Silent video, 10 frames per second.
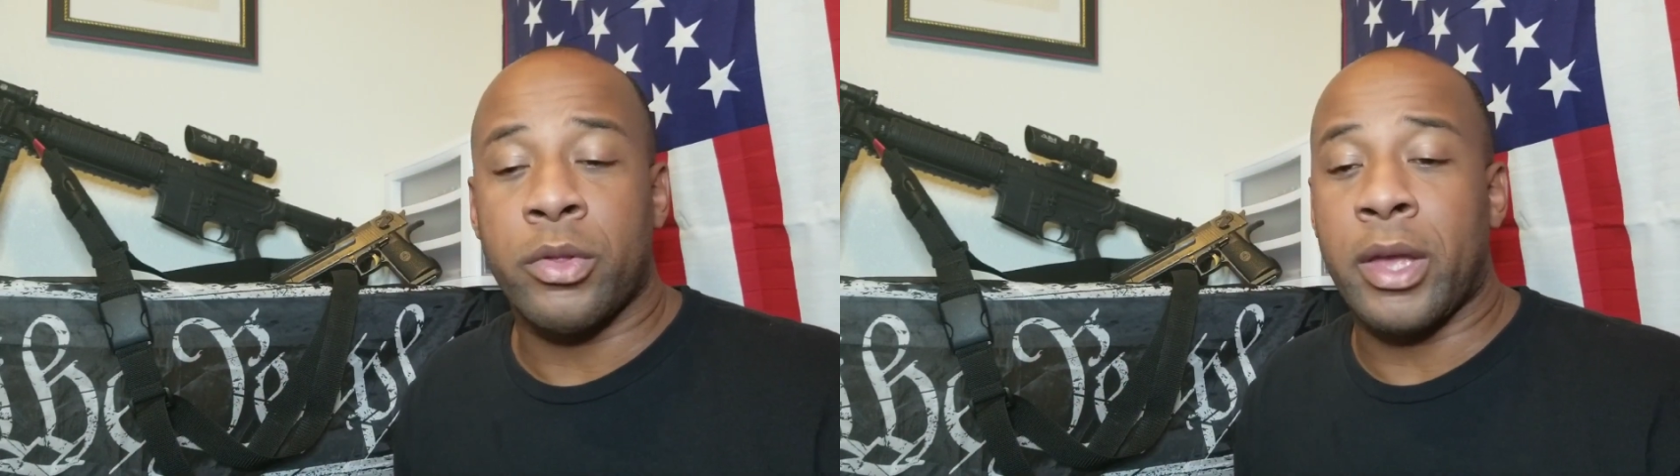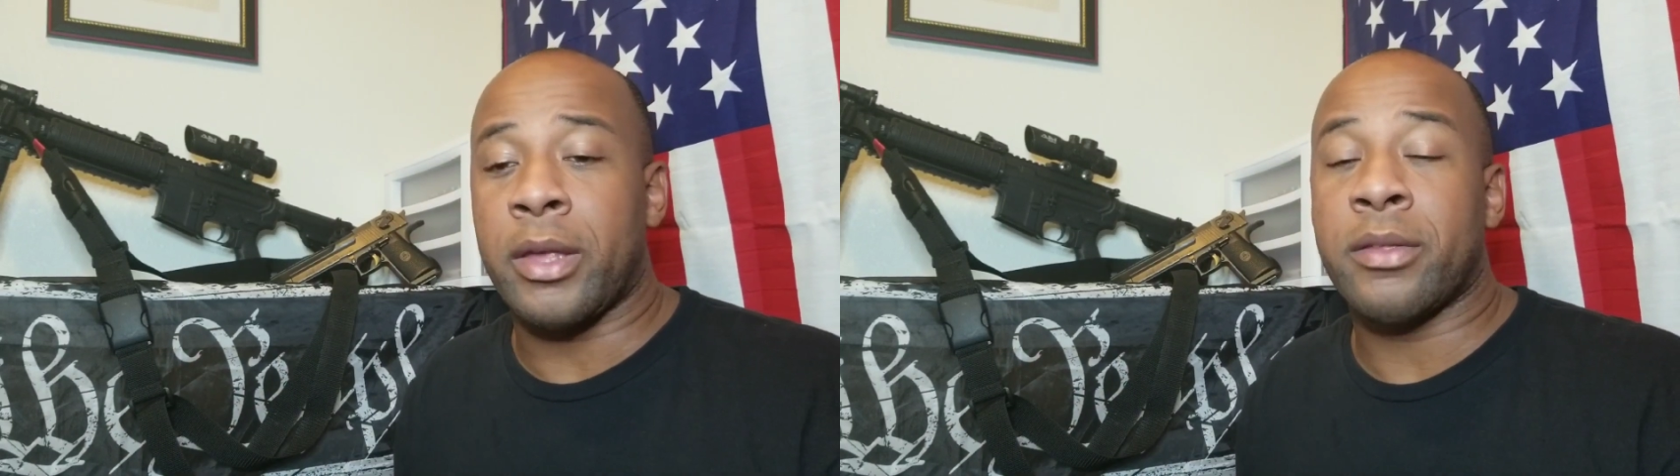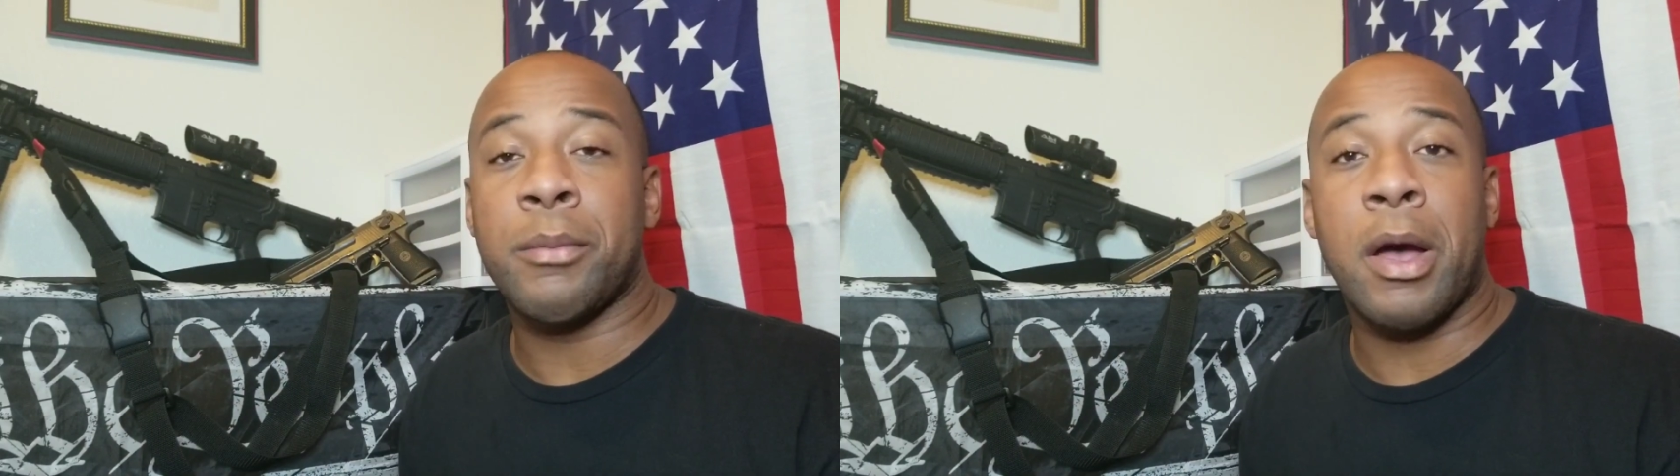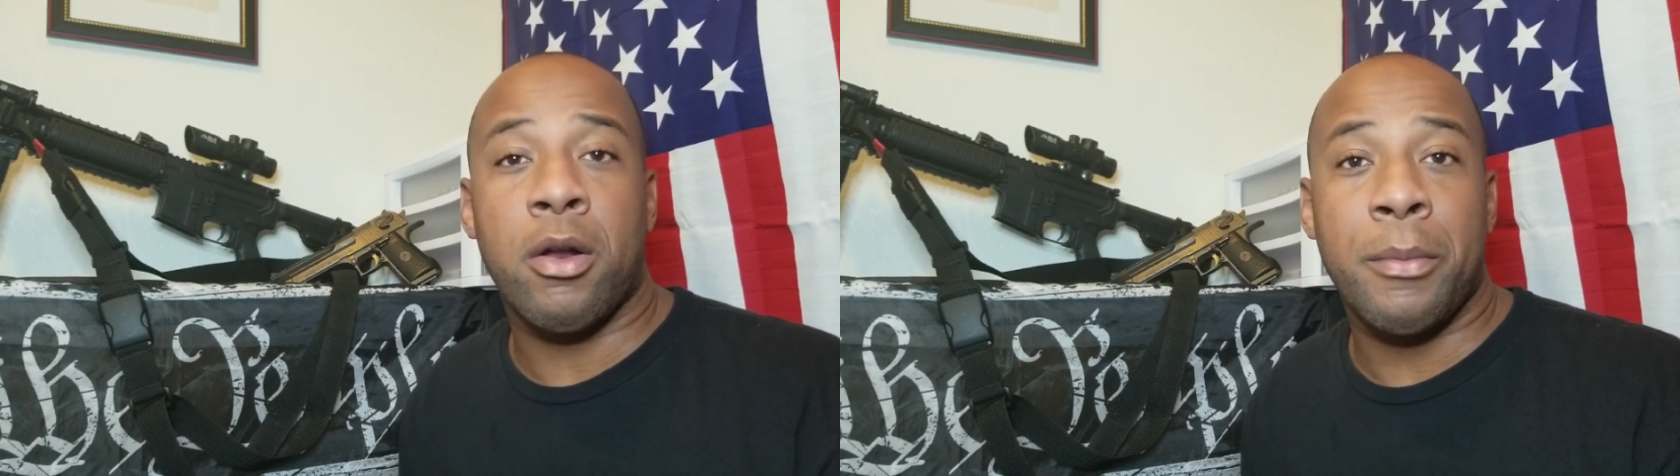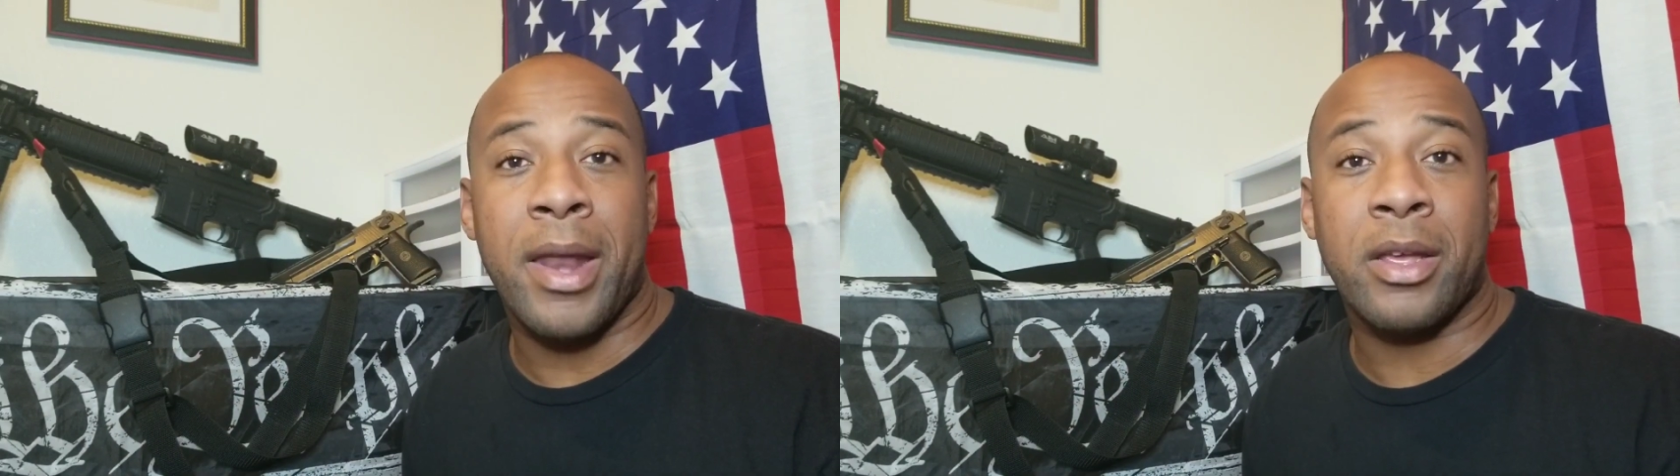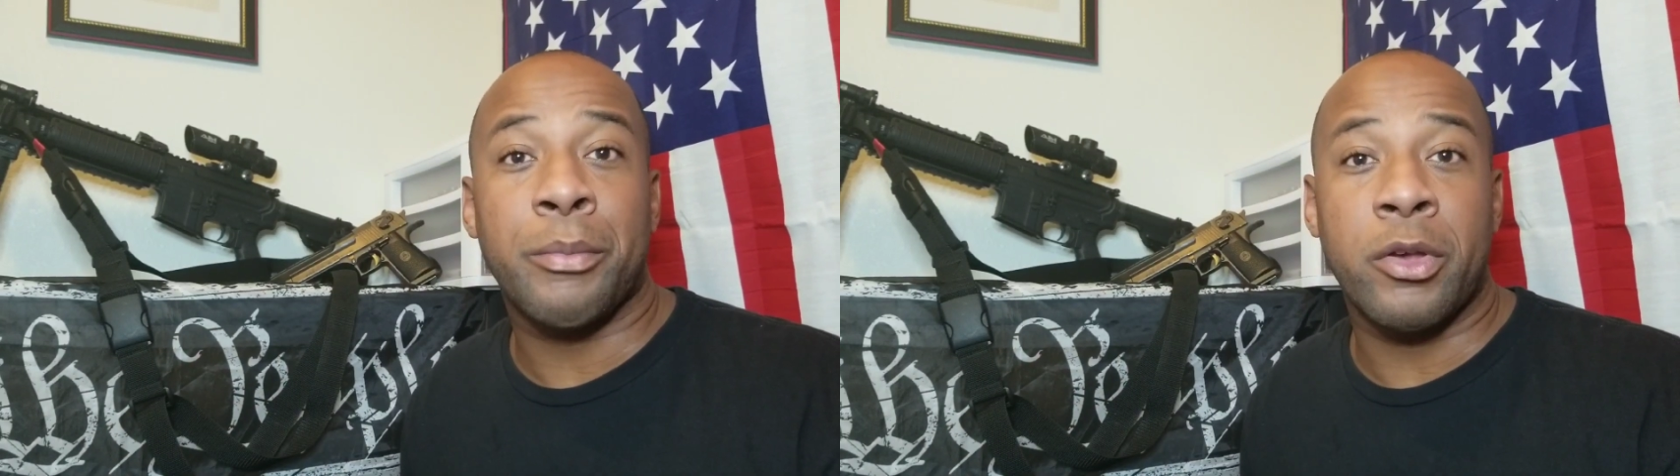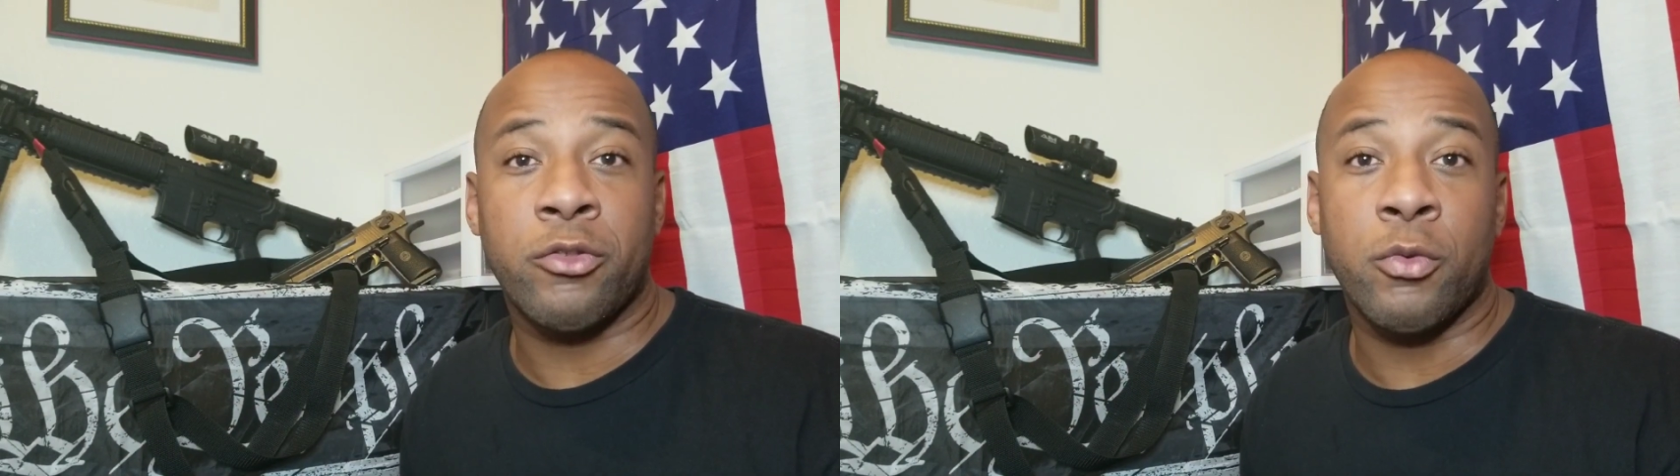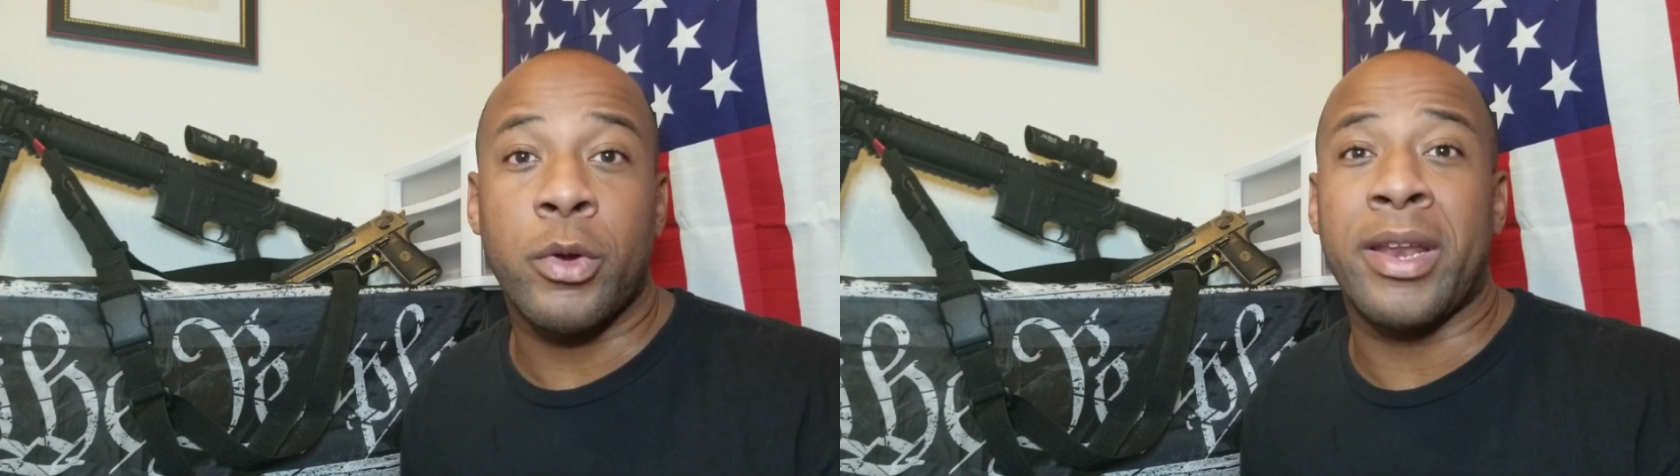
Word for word: was a semi automatic pistol